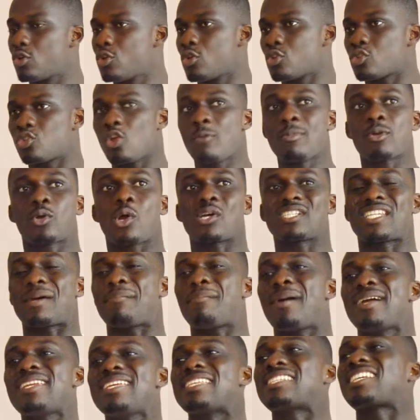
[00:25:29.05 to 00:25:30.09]
So not because the
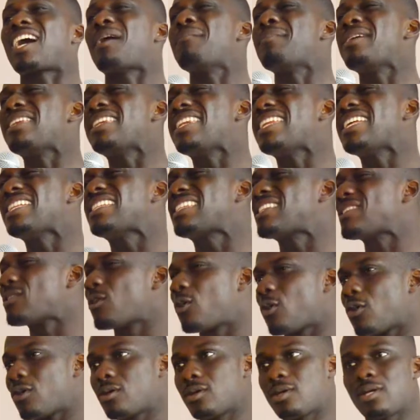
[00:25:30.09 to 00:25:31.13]
money is coming in,
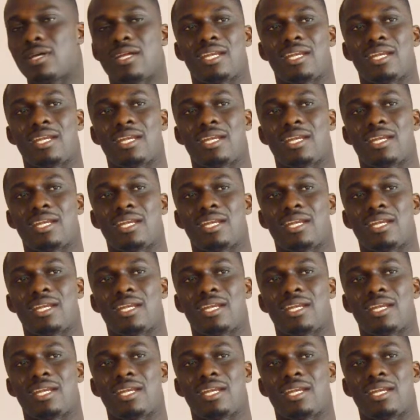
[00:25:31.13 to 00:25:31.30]
no.